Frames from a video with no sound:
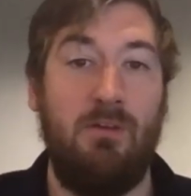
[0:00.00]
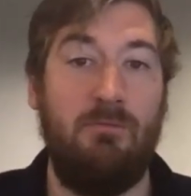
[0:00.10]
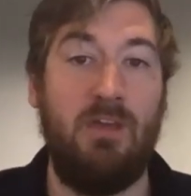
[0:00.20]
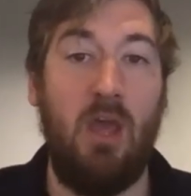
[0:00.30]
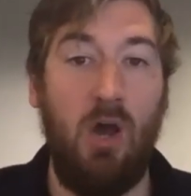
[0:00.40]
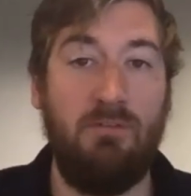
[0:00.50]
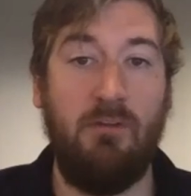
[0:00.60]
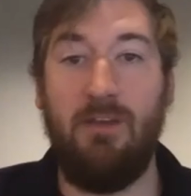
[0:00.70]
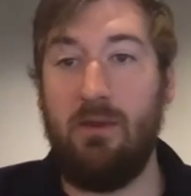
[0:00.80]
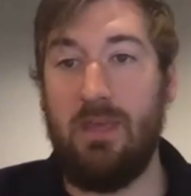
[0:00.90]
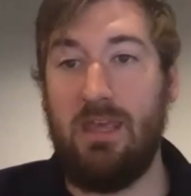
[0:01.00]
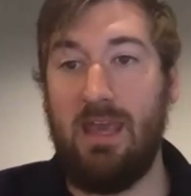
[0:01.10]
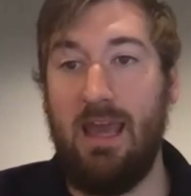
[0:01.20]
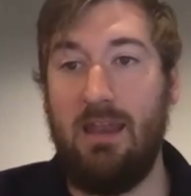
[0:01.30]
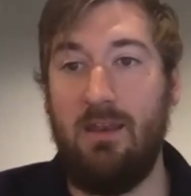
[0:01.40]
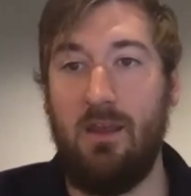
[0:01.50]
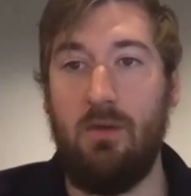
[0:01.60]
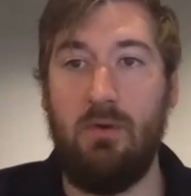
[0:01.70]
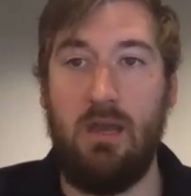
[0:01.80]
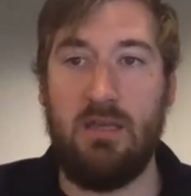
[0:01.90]
The other thing we can
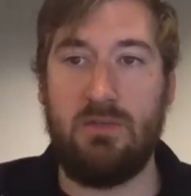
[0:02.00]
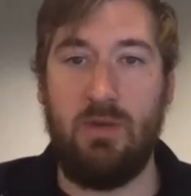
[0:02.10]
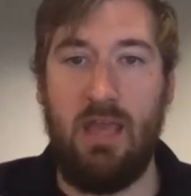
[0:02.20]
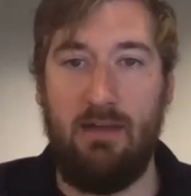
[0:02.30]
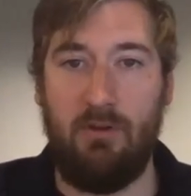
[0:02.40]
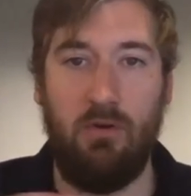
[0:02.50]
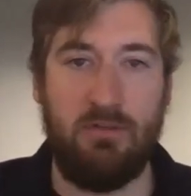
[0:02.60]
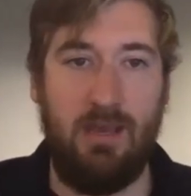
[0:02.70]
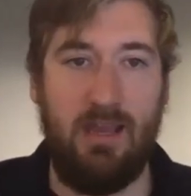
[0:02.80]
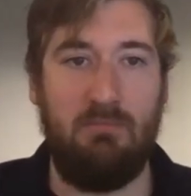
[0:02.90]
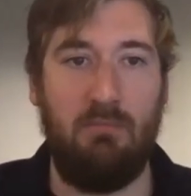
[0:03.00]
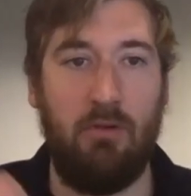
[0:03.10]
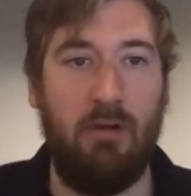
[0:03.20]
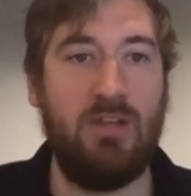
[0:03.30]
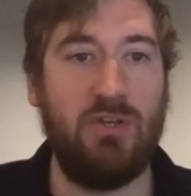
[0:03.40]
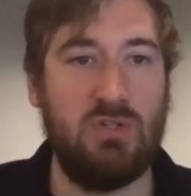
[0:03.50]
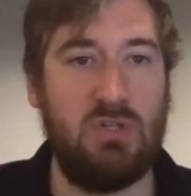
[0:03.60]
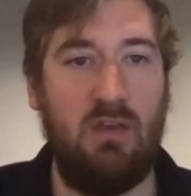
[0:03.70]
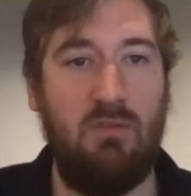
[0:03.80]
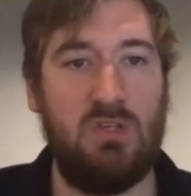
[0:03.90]
do is we have an automated moderation
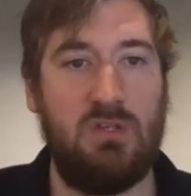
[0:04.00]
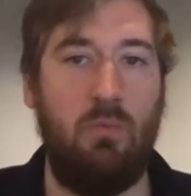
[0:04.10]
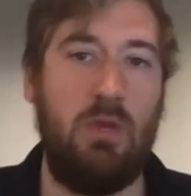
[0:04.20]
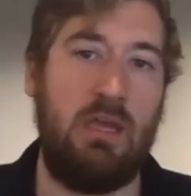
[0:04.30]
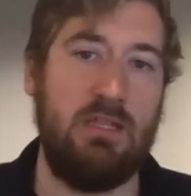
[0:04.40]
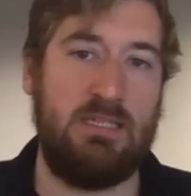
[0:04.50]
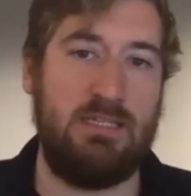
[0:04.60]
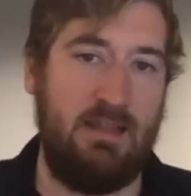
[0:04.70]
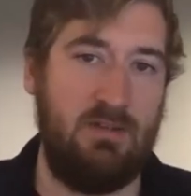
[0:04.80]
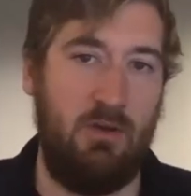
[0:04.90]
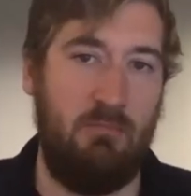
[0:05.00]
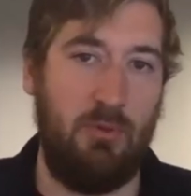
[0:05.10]
service, so we can set up